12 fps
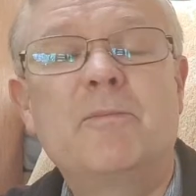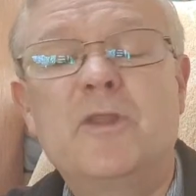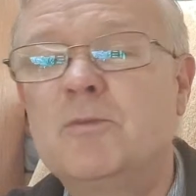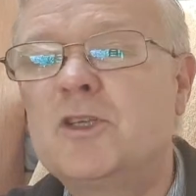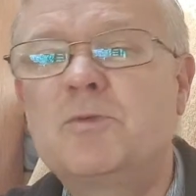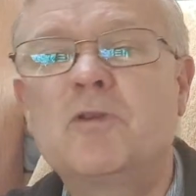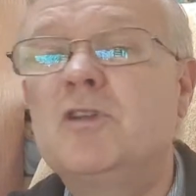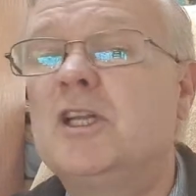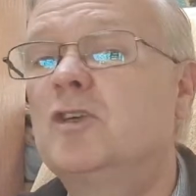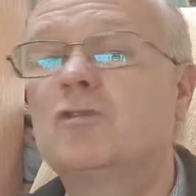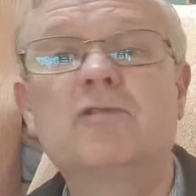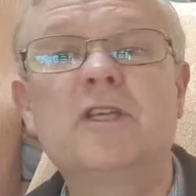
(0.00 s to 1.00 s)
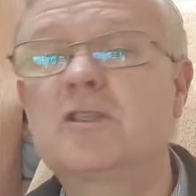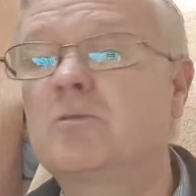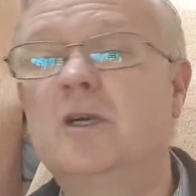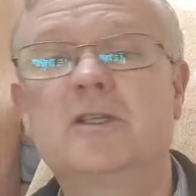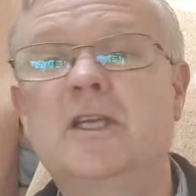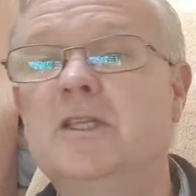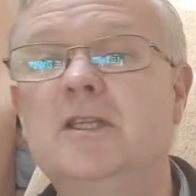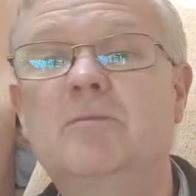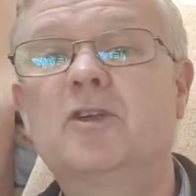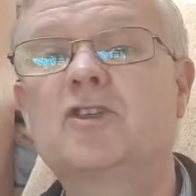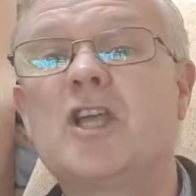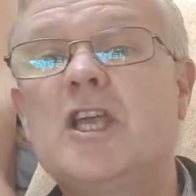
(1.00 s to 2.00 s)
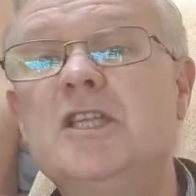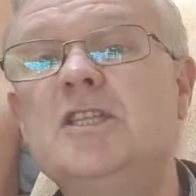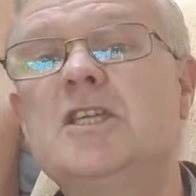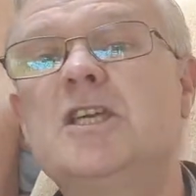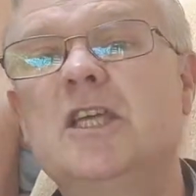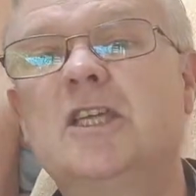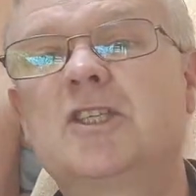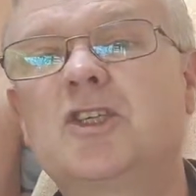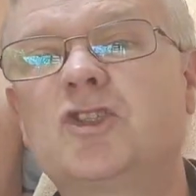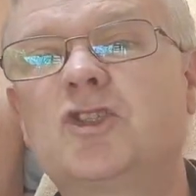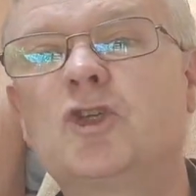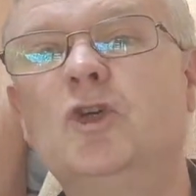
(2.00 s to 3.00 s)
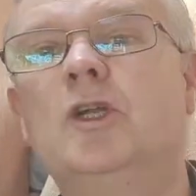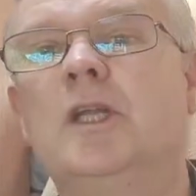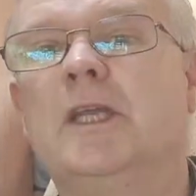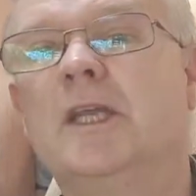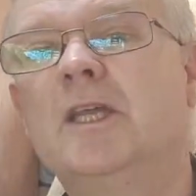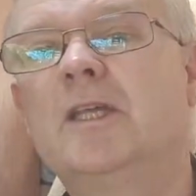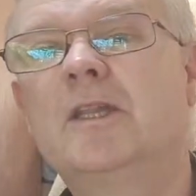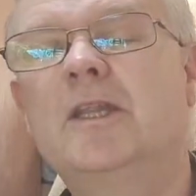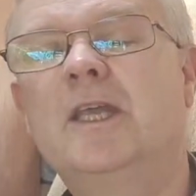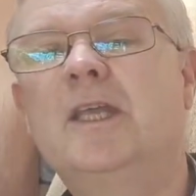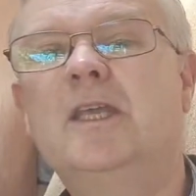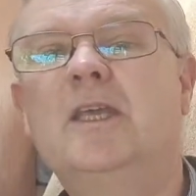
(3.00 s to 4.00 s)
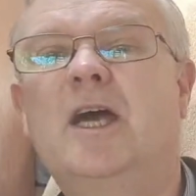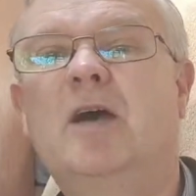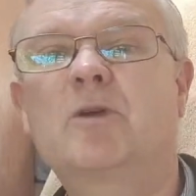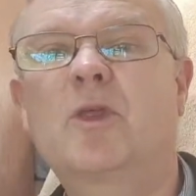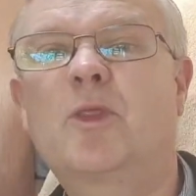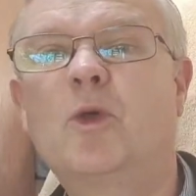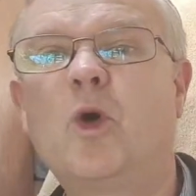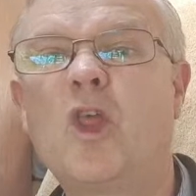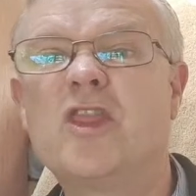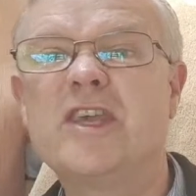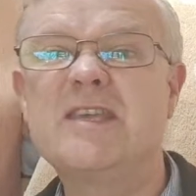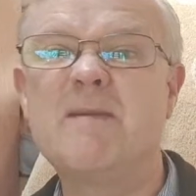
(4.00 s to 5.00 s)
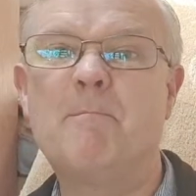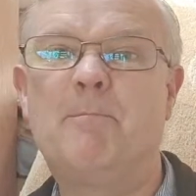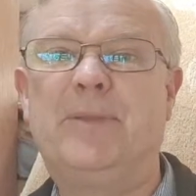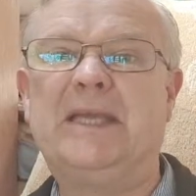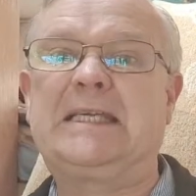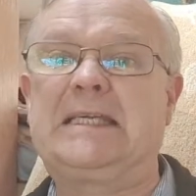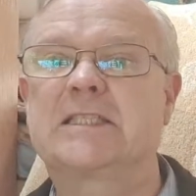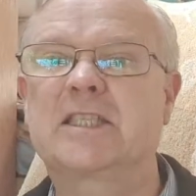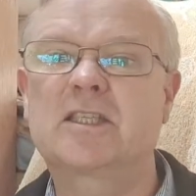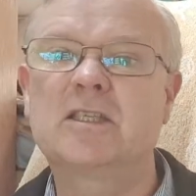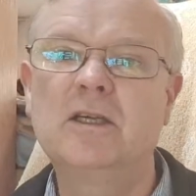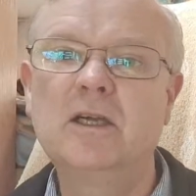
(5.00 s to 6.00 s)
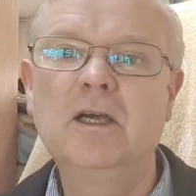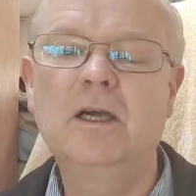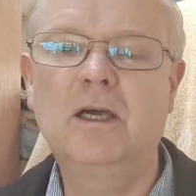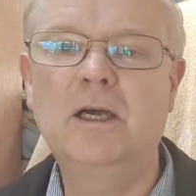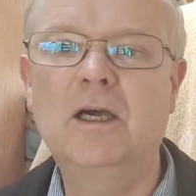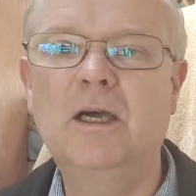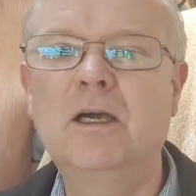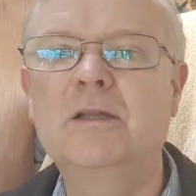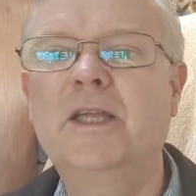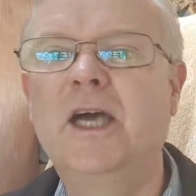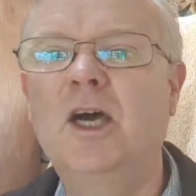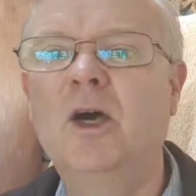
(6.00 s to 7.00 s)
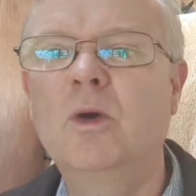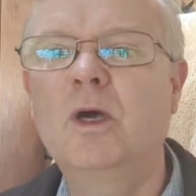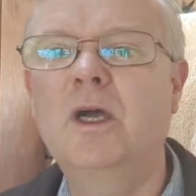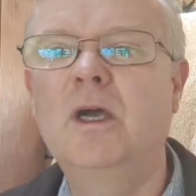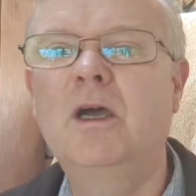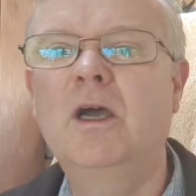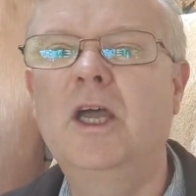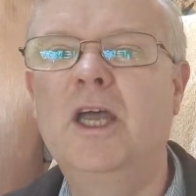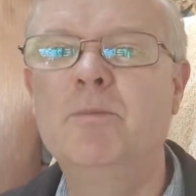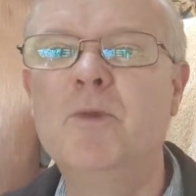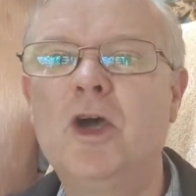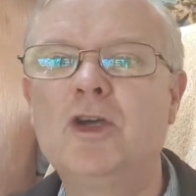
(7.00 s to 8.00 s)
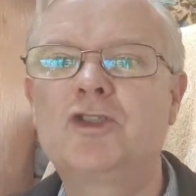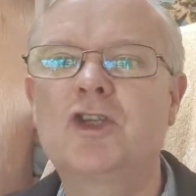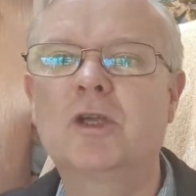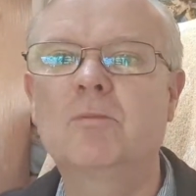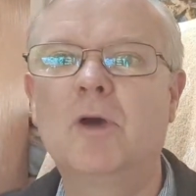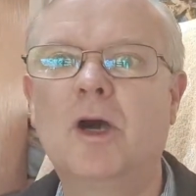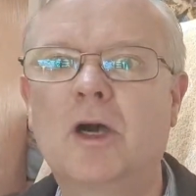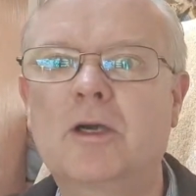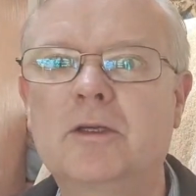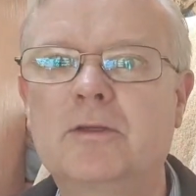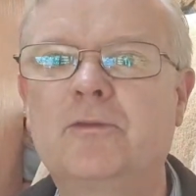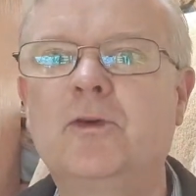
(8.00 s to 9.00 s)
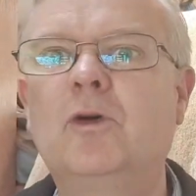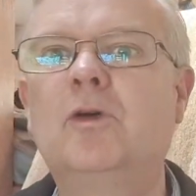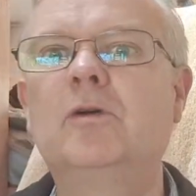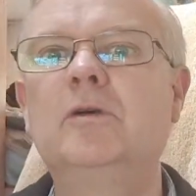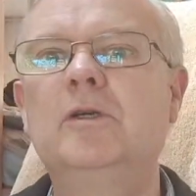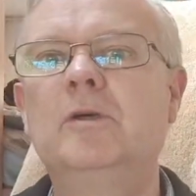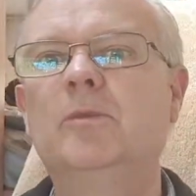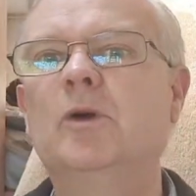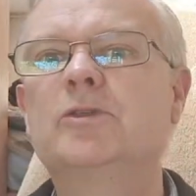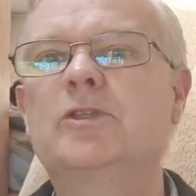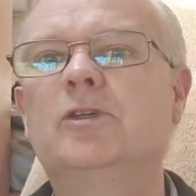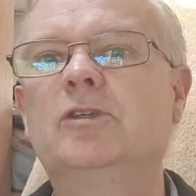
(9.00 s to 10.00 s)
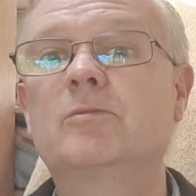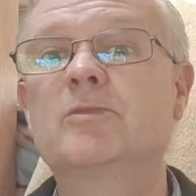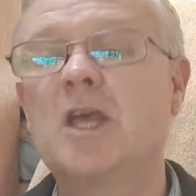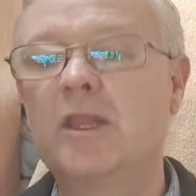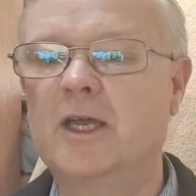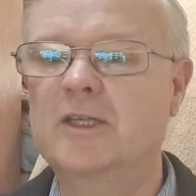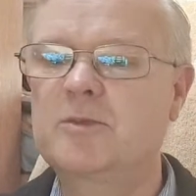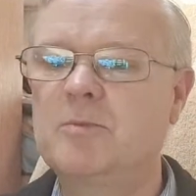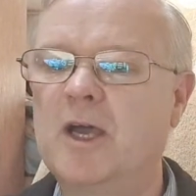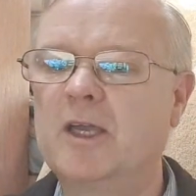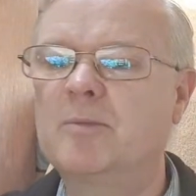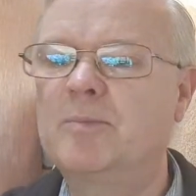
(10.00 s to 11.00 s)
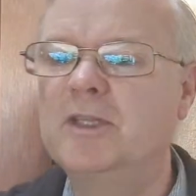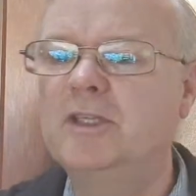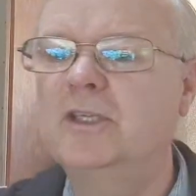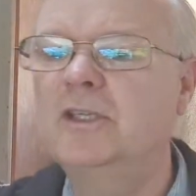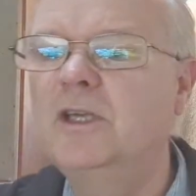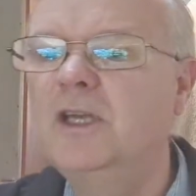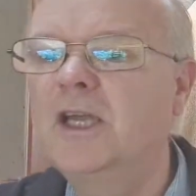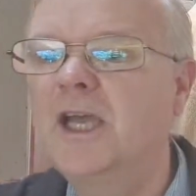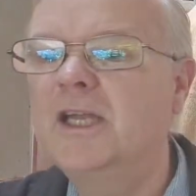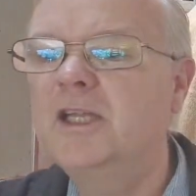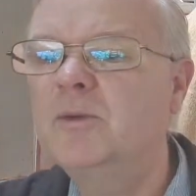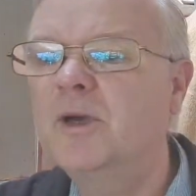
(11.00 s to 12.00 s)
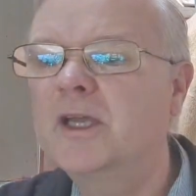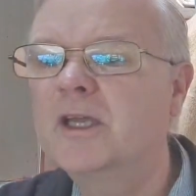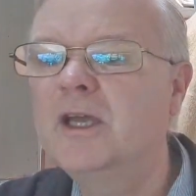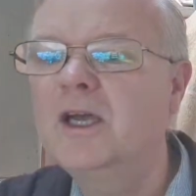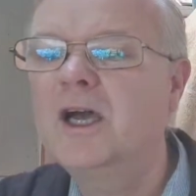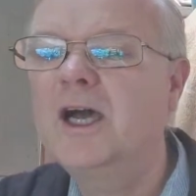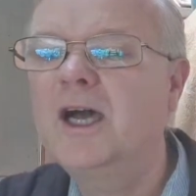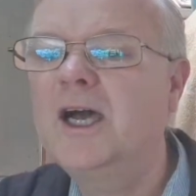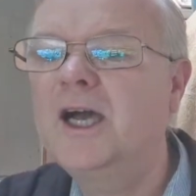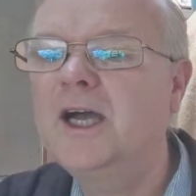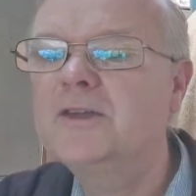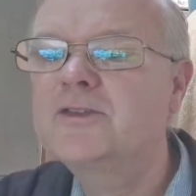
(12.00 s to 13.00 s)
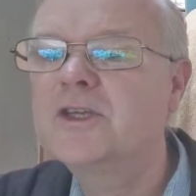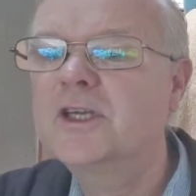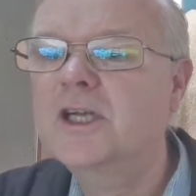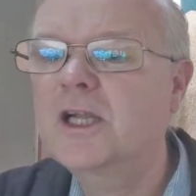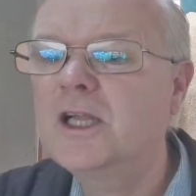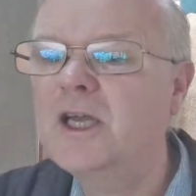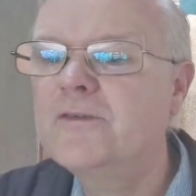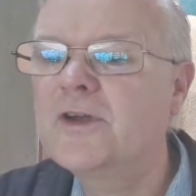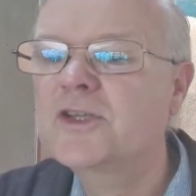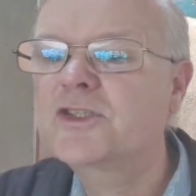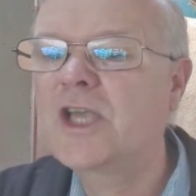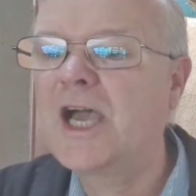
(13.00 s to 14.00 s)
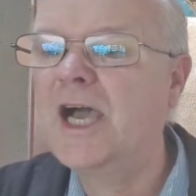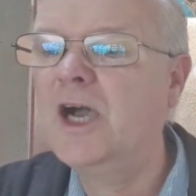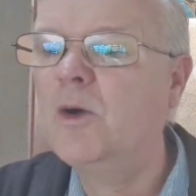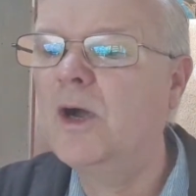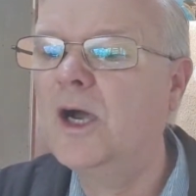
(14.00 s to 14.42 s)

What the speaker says: there must be a really good reason why in India, because India is surely I would have thought, the biggest now emerging market for motorhomes. That's my opinion anyway. And Clive asks how